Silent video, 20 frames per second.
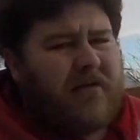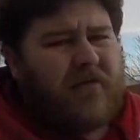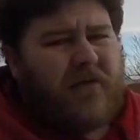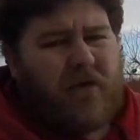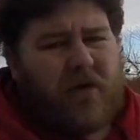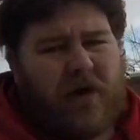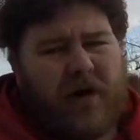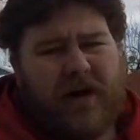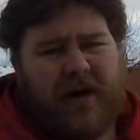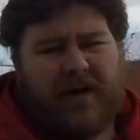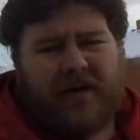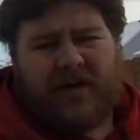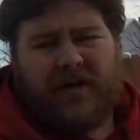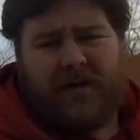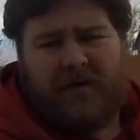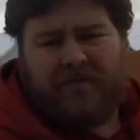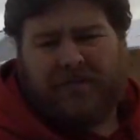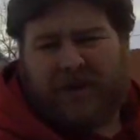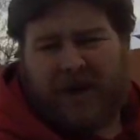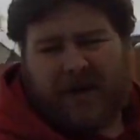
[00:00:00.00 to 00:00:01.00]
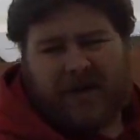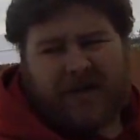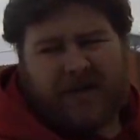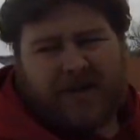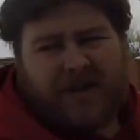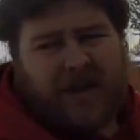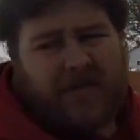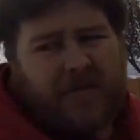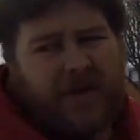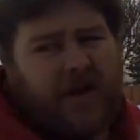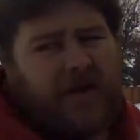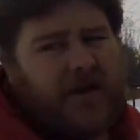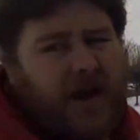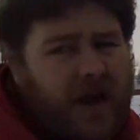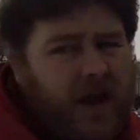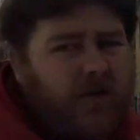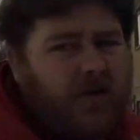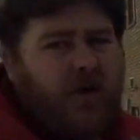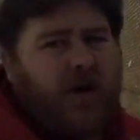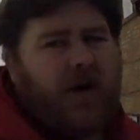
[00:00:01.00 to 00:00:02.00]
for it, because it's going to be
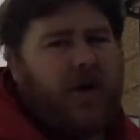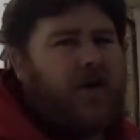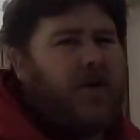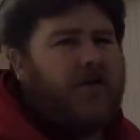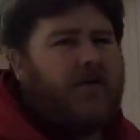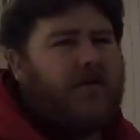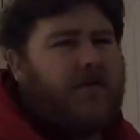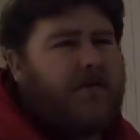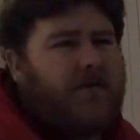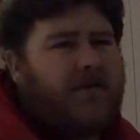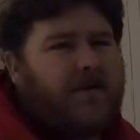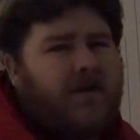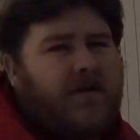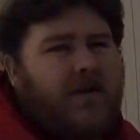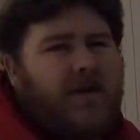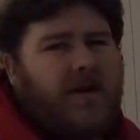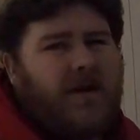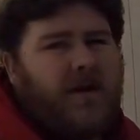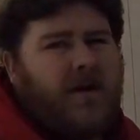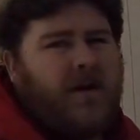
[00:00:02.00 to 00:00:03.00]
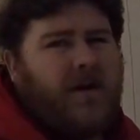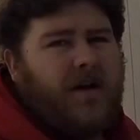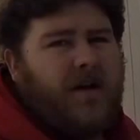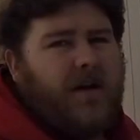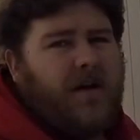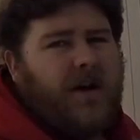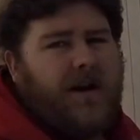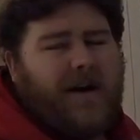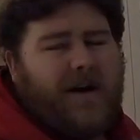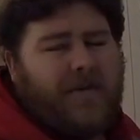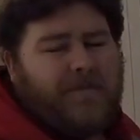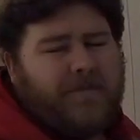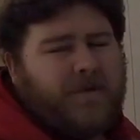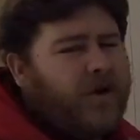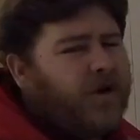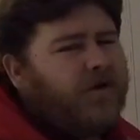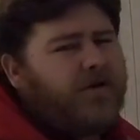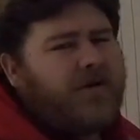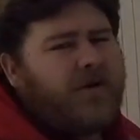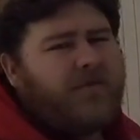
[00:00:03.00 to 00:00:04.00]
another one of those
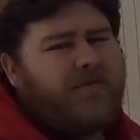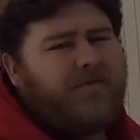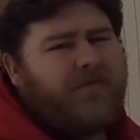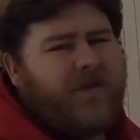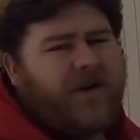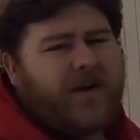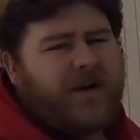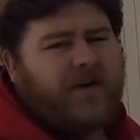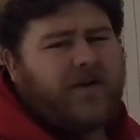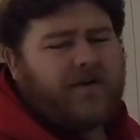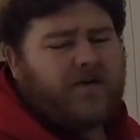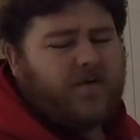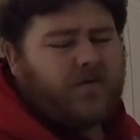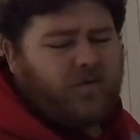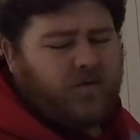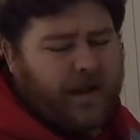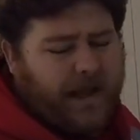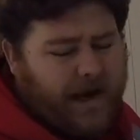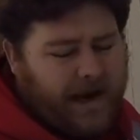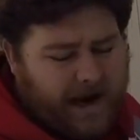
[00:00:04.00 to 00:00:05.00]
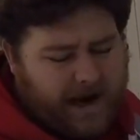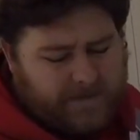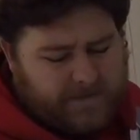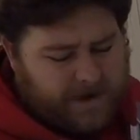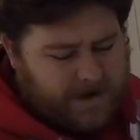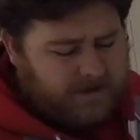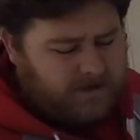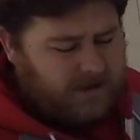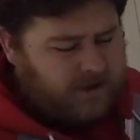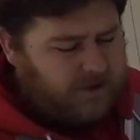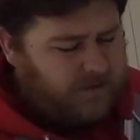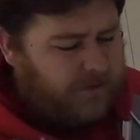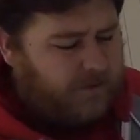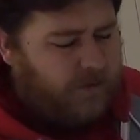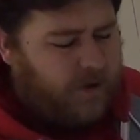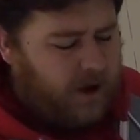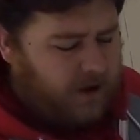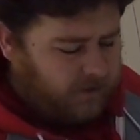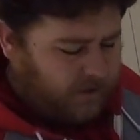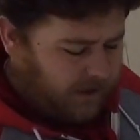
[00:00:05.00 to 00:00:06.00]
YouTube videos that I am actually just going to
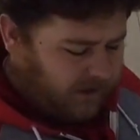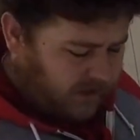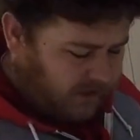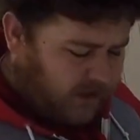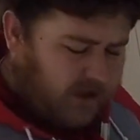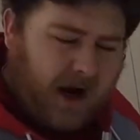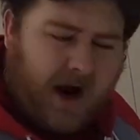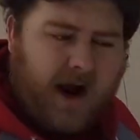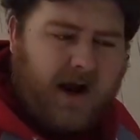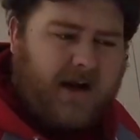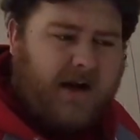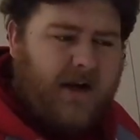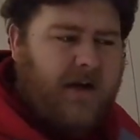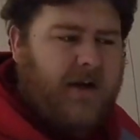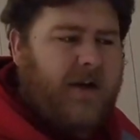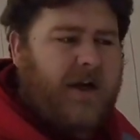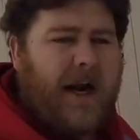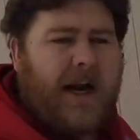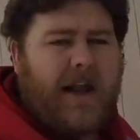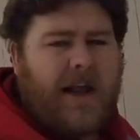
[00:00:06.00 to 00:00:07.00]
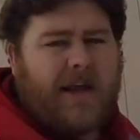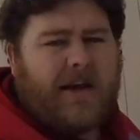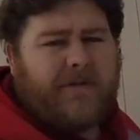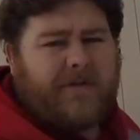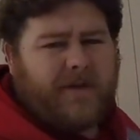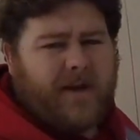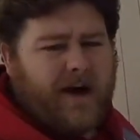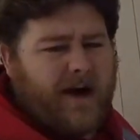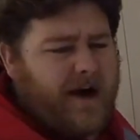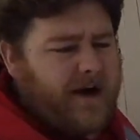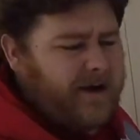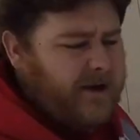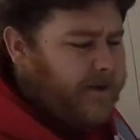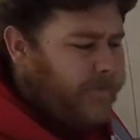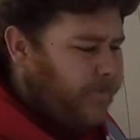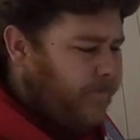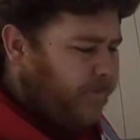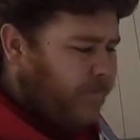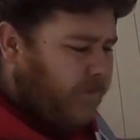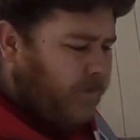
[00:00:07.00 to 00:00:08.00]
be walking around just talking, kind of like a vlog.
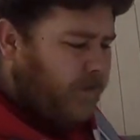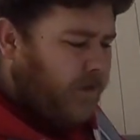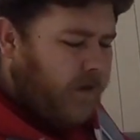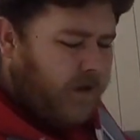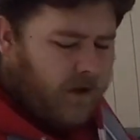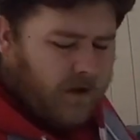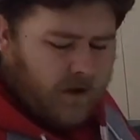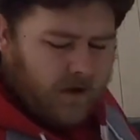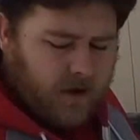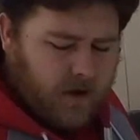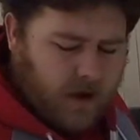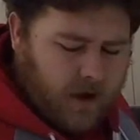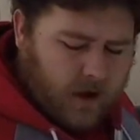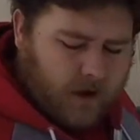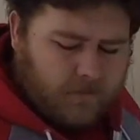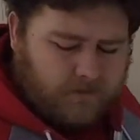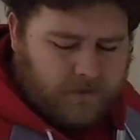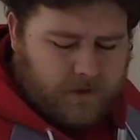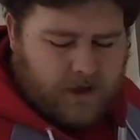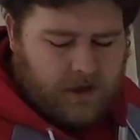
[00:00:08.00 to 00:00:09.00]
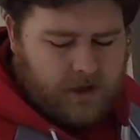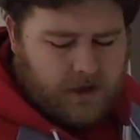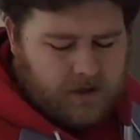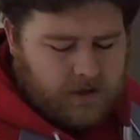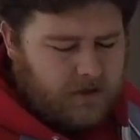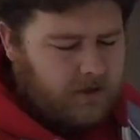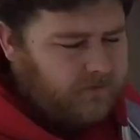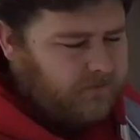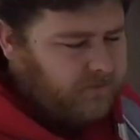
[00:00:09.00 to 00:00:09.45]
But